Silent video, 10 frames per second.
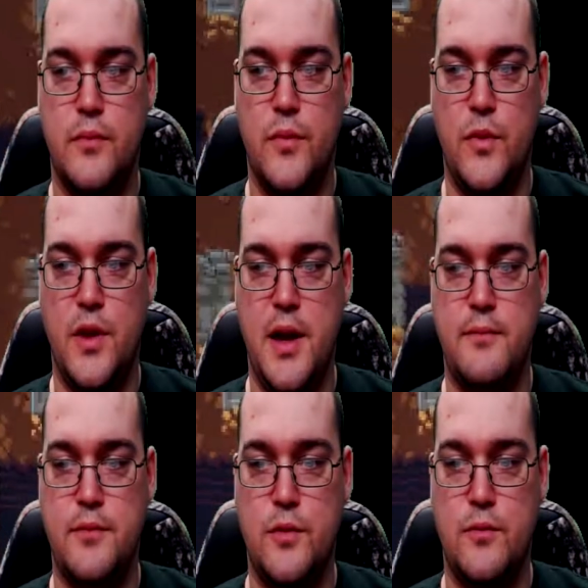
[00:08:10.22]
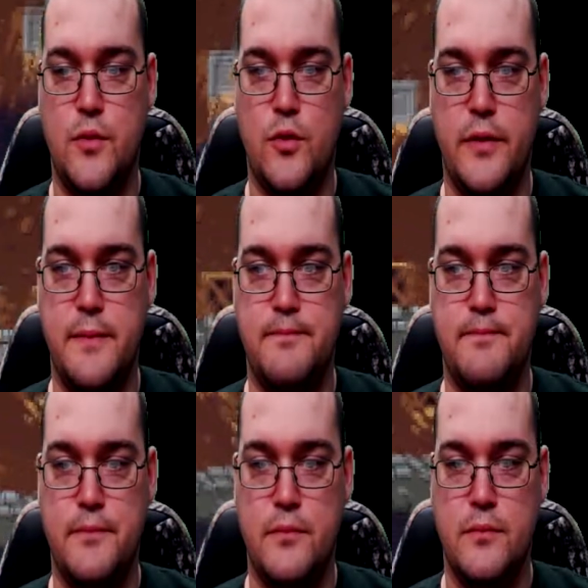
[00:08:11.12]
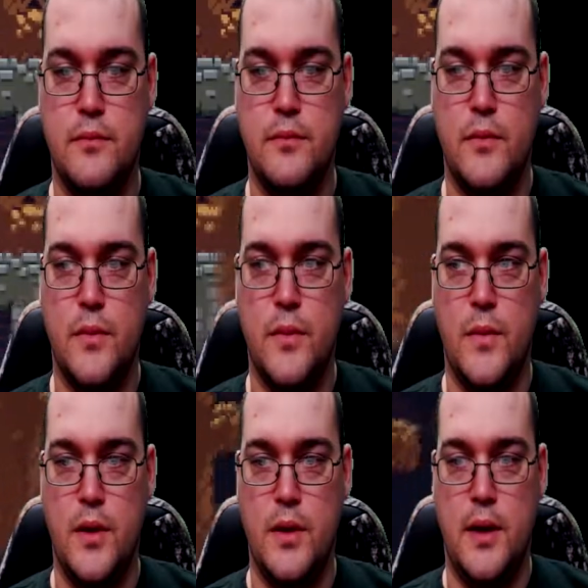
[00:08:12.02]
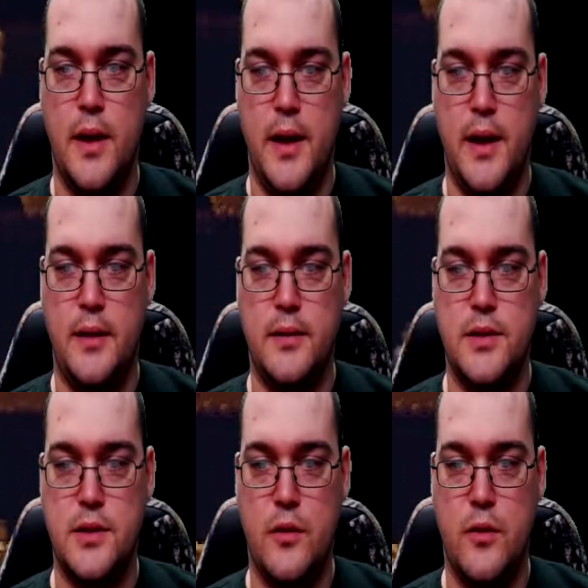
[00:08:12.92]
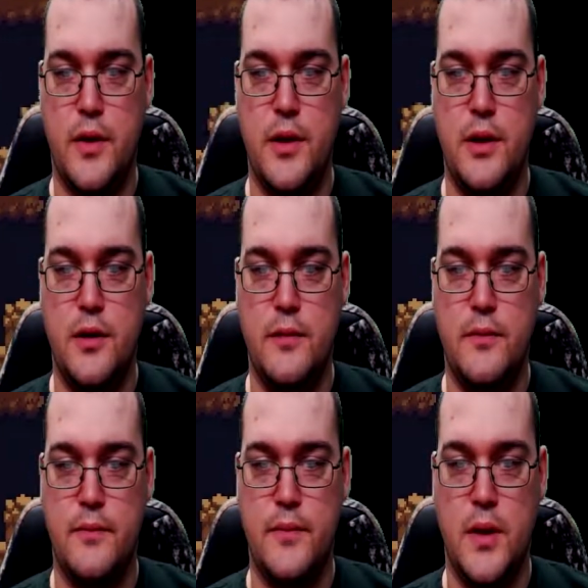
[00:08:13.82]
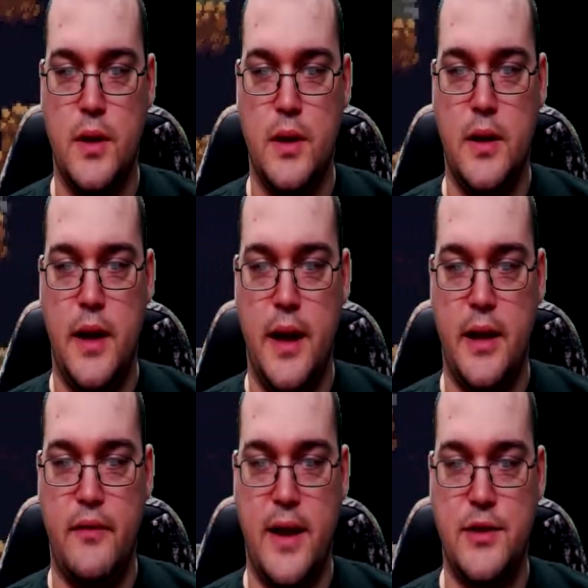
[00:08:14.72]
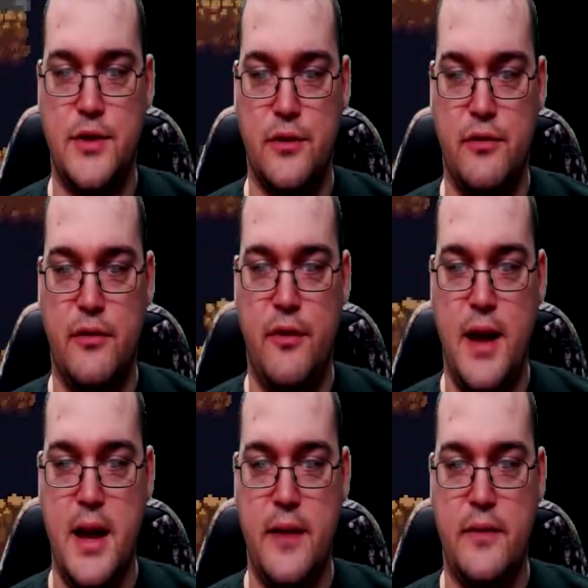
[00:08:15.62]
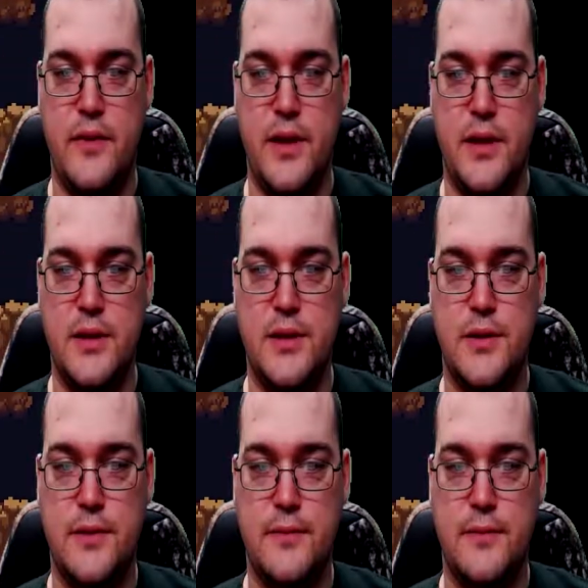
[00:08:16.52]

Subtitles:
Okay, groovy. And let's go over here. And if I survive this,